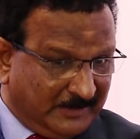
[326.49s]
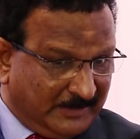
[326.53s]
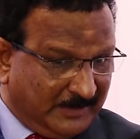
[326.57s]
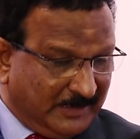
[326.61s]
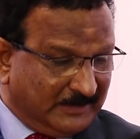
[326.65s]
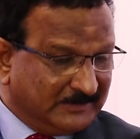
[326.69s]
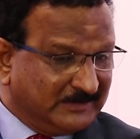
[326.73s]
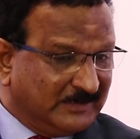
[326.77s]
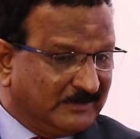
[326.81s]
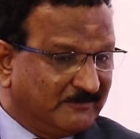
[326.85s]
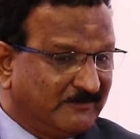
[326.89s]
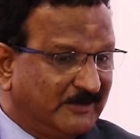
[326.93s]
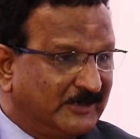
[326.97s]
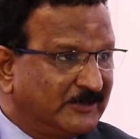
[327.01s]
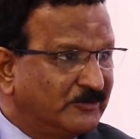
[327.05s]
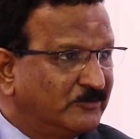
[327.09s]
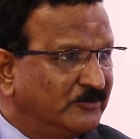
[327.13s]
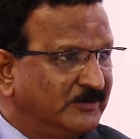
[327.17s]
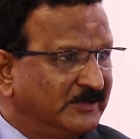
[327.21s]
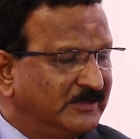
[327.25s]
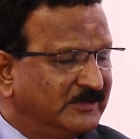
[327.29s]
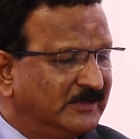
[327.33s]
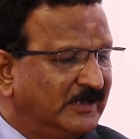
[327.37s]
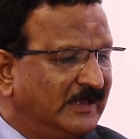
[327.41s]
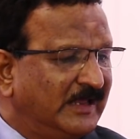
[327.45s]
Another one
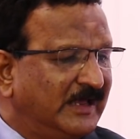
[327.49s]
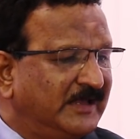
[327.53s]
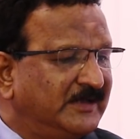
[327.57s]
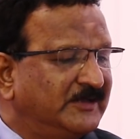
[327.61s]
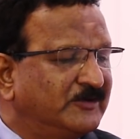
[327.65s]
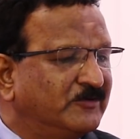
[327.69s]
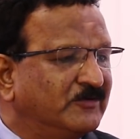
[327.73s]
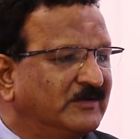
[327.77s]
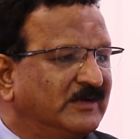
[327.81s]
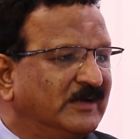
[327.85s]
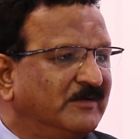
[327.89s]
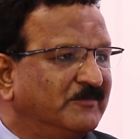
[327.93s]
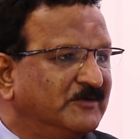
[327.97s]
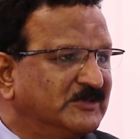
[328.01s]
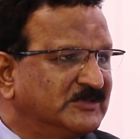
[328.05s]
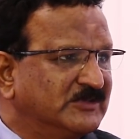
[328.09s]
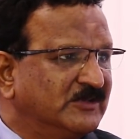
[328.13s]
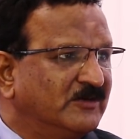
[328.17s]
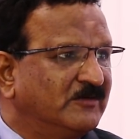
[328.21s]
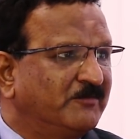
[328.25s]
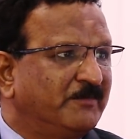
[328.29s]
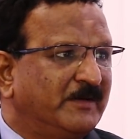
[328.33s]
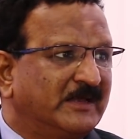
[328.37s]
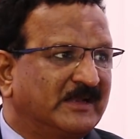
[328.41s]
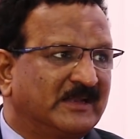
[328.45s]
to in the line to come
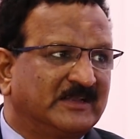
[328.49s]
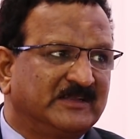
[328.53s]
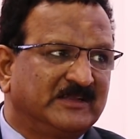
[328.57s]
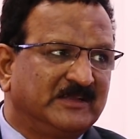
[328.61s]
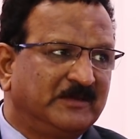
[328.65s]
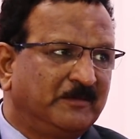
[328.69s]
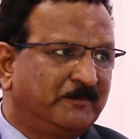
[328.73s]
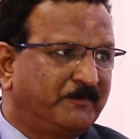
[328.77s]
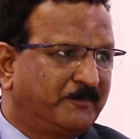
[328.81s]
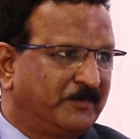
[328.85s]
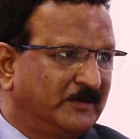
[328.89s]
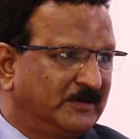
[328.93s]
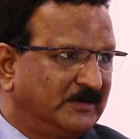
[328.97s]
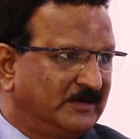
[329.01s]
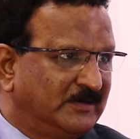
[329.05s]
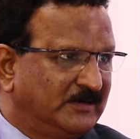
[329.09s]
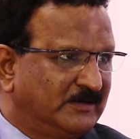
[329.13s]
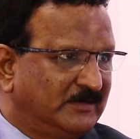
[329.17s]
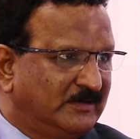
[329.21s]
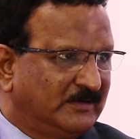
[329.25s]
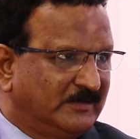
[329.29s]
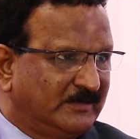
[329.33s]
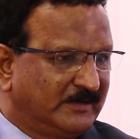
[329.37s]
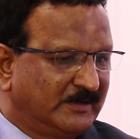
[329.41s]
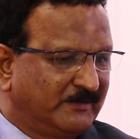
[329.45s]
is now Paradeep
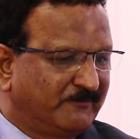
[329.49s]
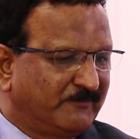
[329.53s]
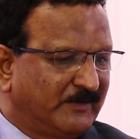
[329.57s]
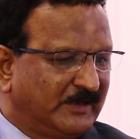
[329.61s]
uh,